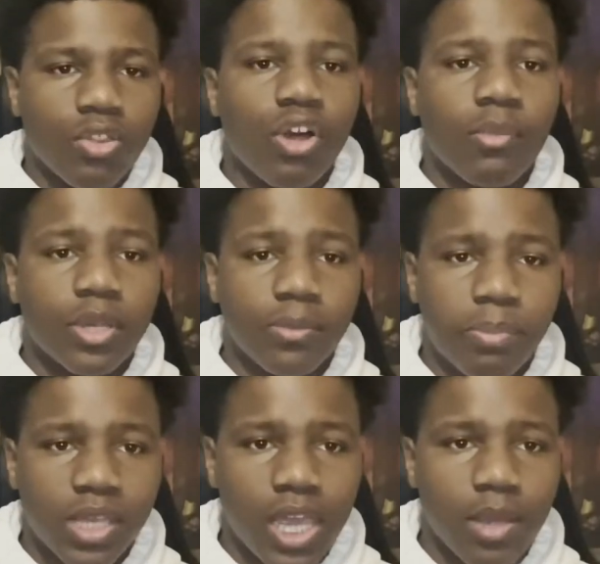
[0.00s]
I'm a
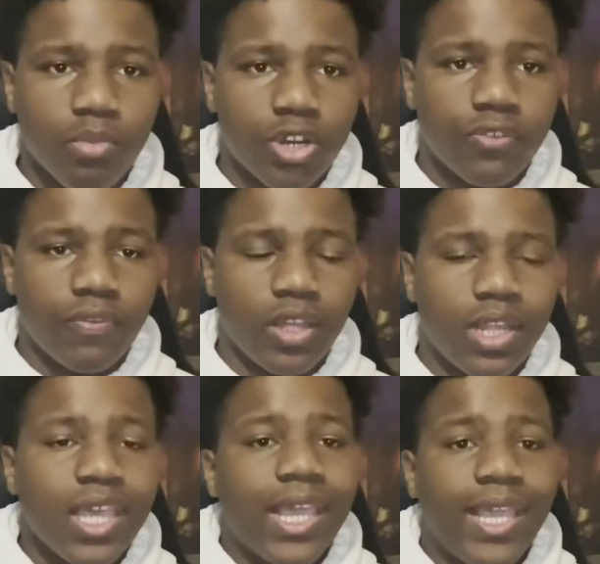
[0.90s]
big Cam Reddish fan,
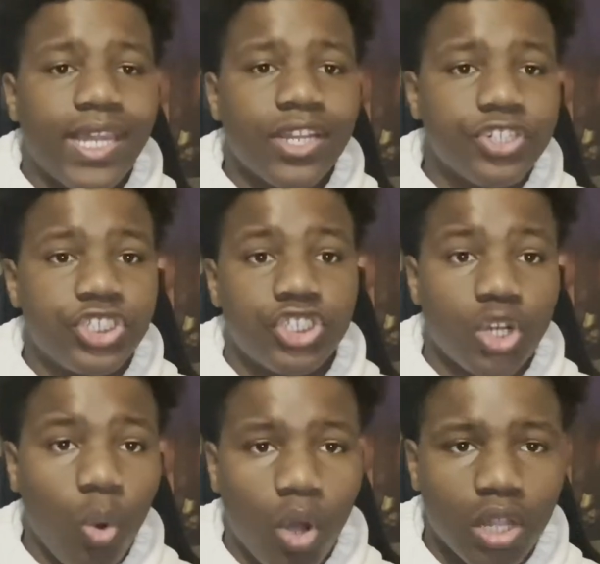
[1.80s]
he didn't
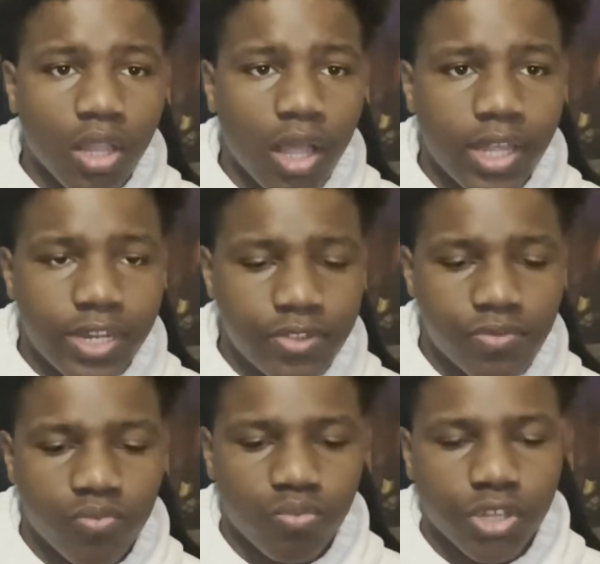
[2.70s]
show a lot in his
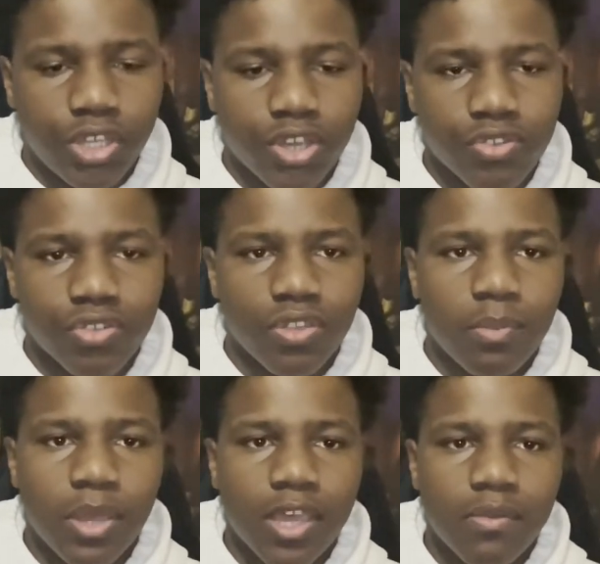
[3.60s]
rookie year, so they
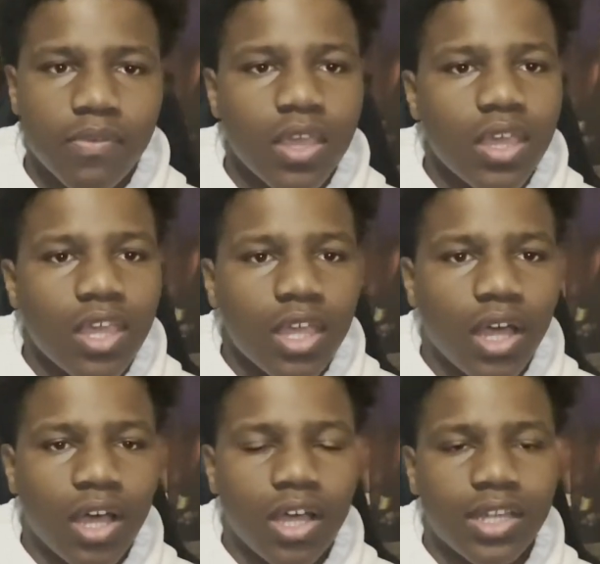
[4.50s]
may
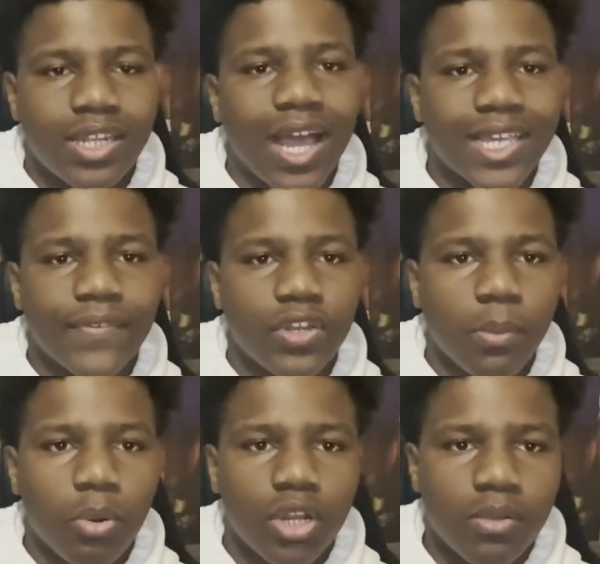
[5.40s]
have not given
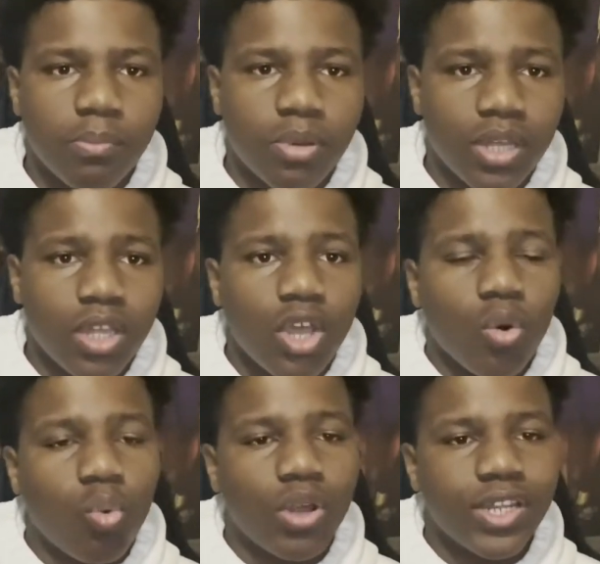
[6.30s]
up on him, but
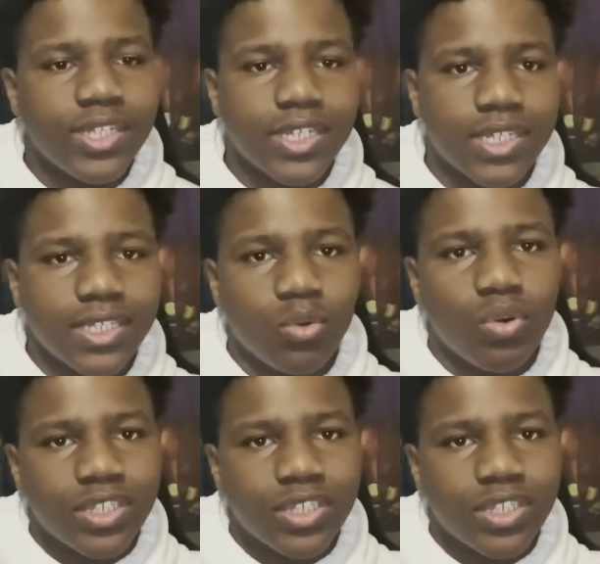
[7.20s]
wanted